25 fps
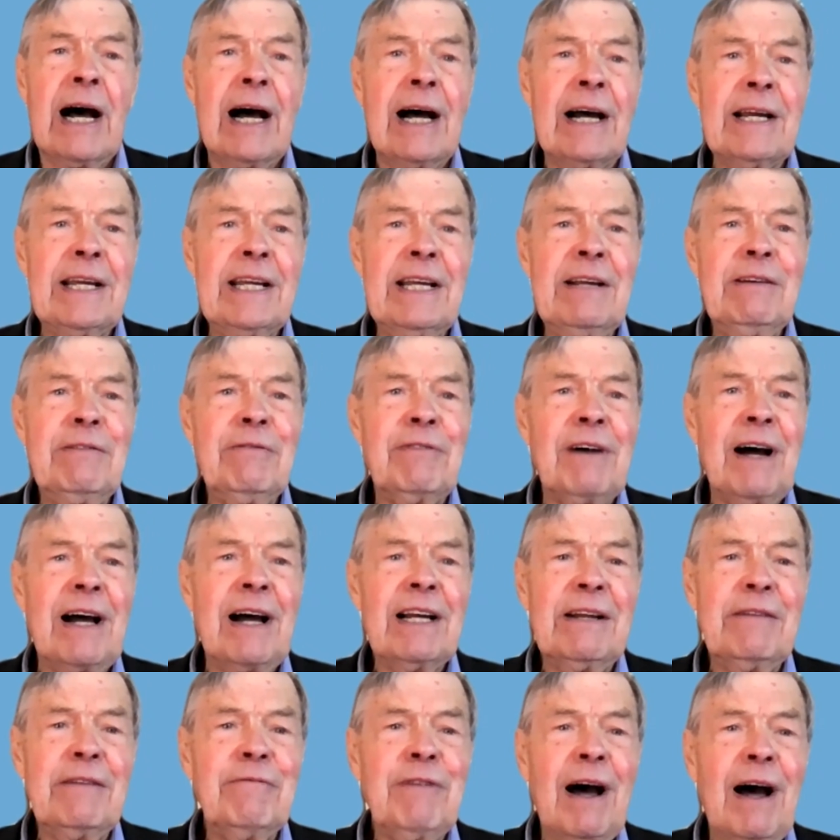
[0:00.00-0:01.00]
He
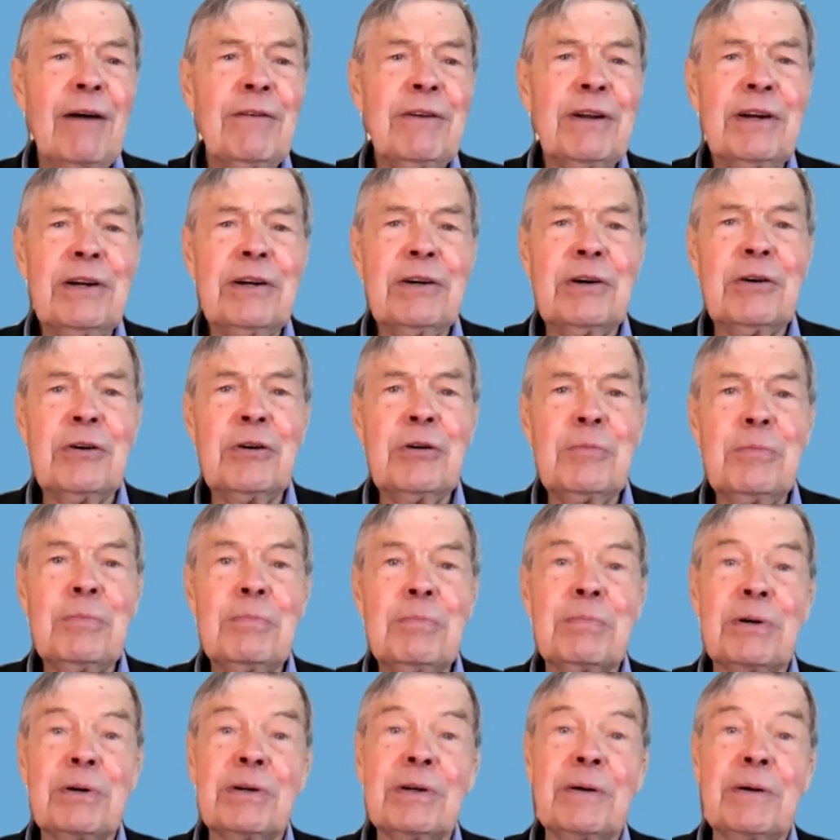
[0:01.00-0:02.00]
founded a
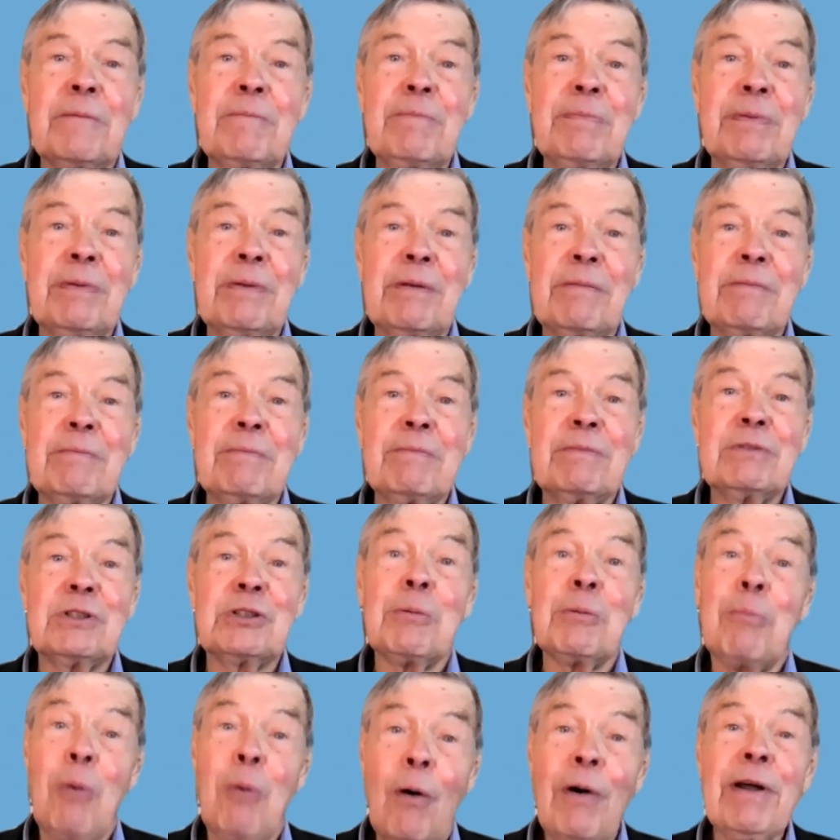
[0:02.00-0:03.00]
group
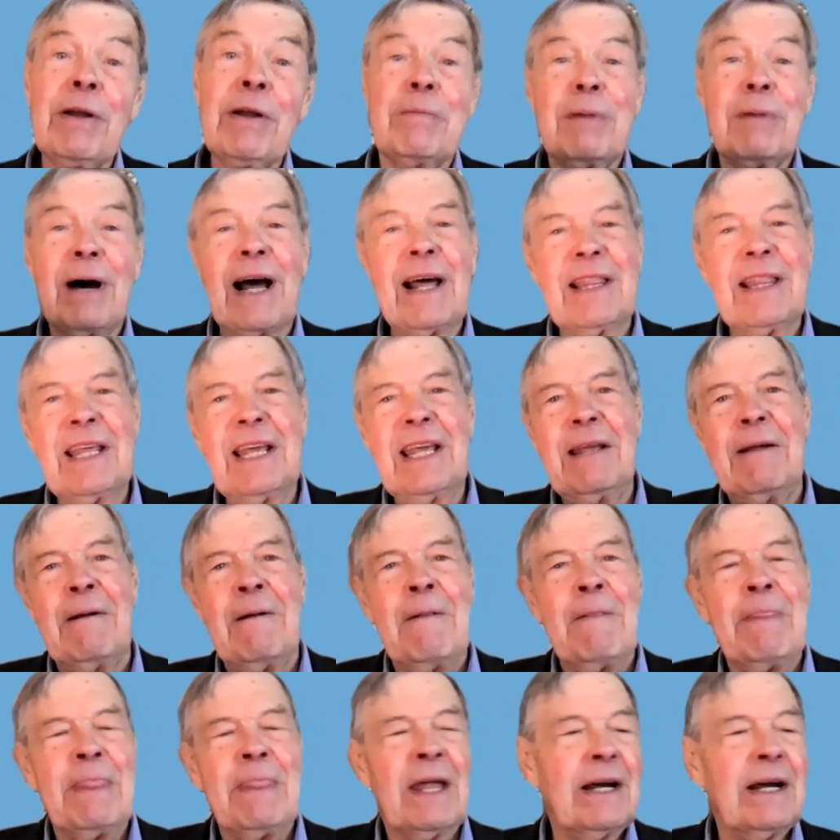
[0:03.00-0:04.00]
supported by the
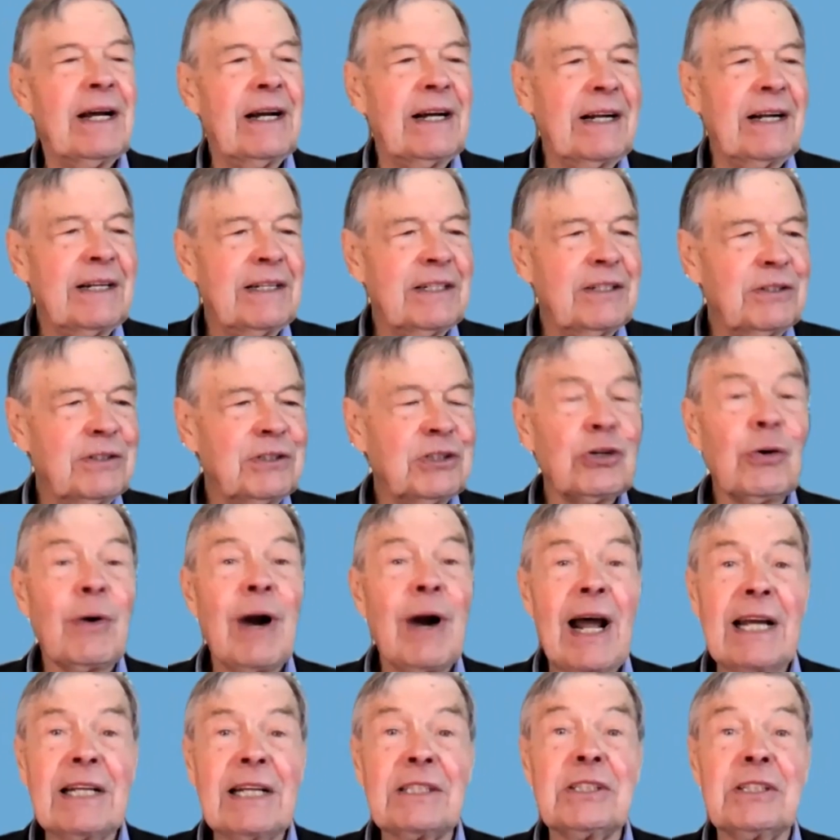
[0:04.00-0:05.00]

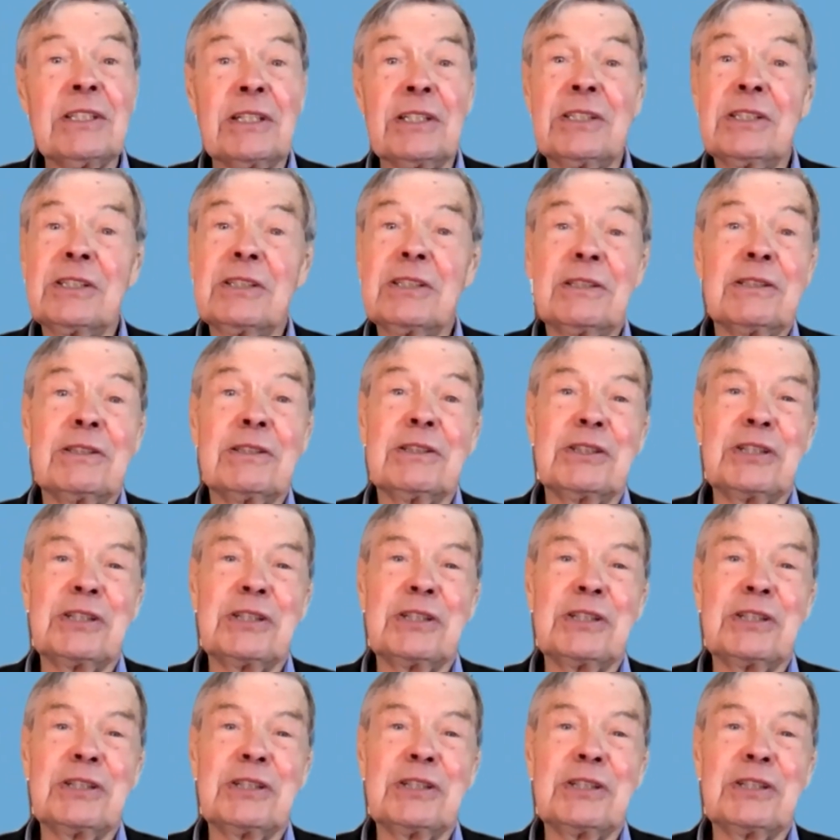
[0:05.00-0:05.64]
Psoriasis